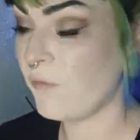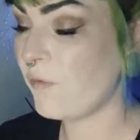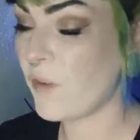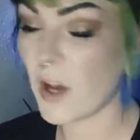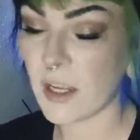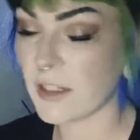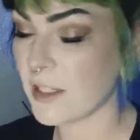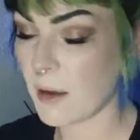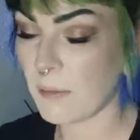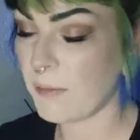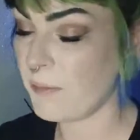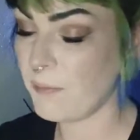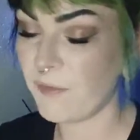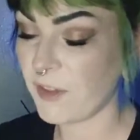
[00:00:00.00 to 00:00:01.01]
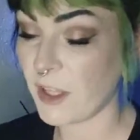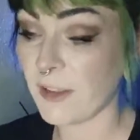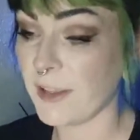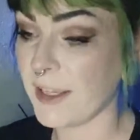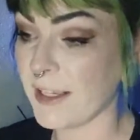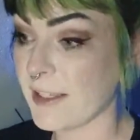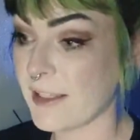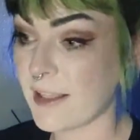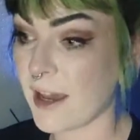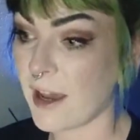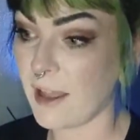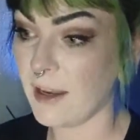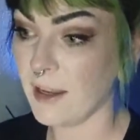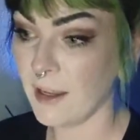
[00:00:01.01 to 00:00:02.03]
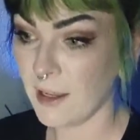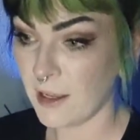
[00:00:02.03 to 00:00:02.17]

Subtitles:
fucked up feelings that